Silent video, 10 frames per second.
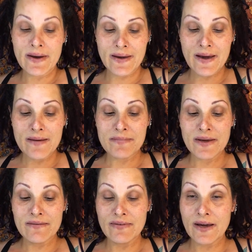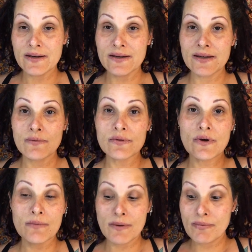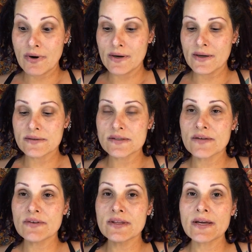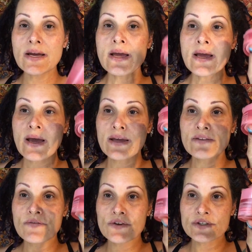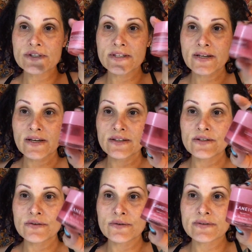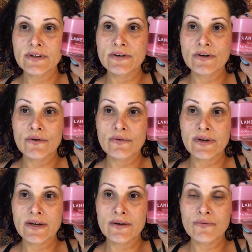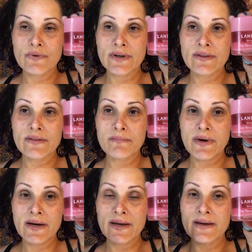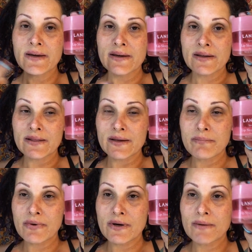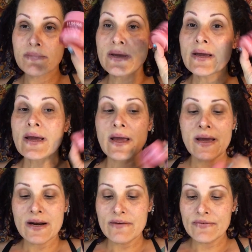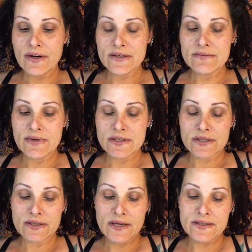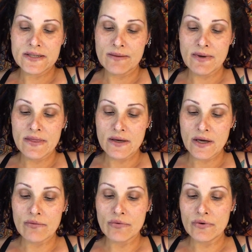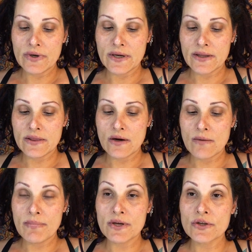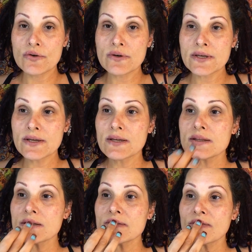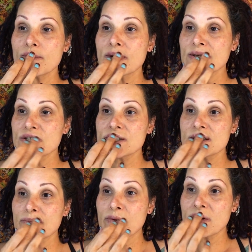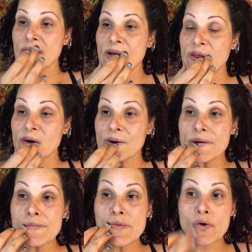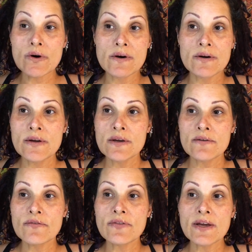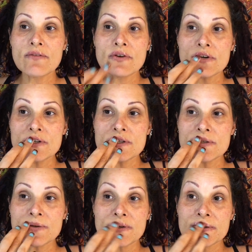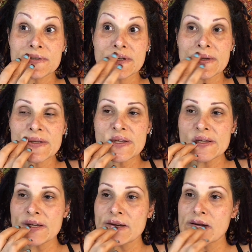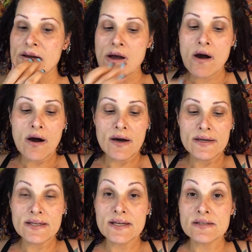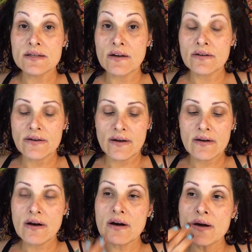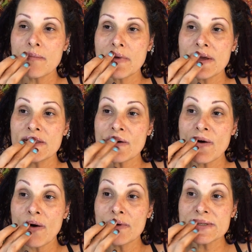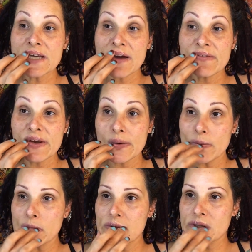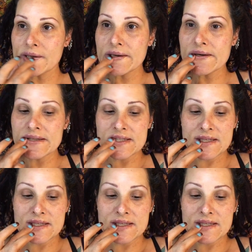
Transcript: back at my vanity with all my products and everything. And the first thing I do is I go in with my lip balm. And I forgot to mention last time, I think I wrote it in there, but you can get this for much cheaper, and there are more flavors or scents on YesStyle.com, and they're always having really good